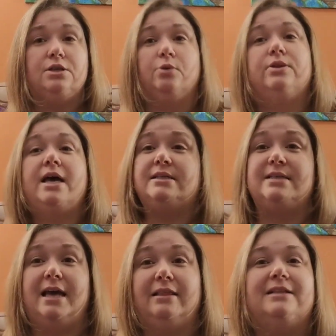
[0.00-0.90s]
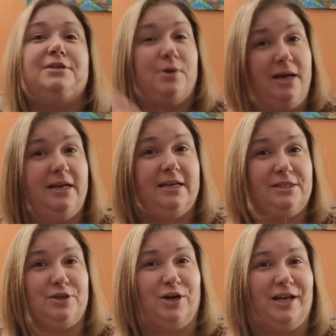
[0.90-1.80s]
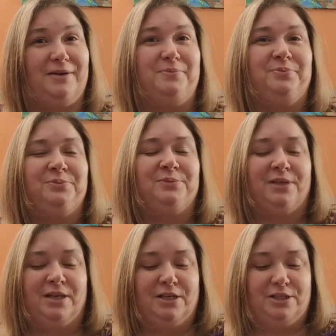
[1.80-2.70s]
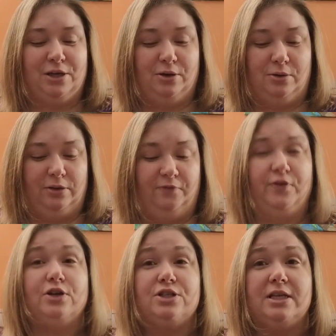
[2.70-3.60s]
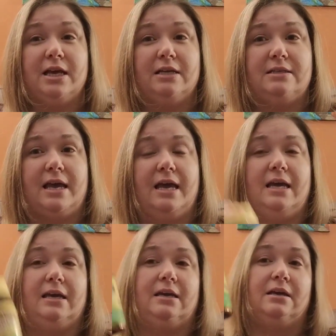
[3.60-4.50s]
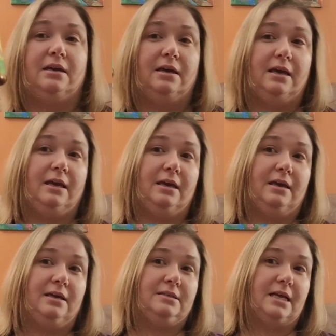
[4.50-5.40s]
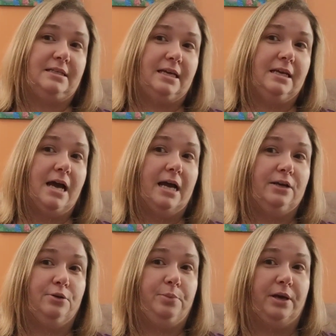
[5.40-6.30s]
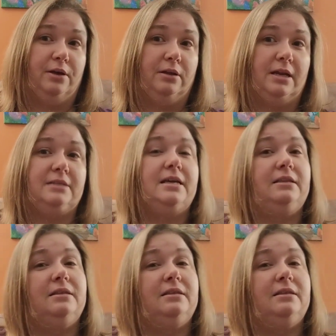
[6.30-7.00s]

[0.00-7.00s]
So with that said, let's go ahead and get started. So the first thing I take is I take an iron pill and I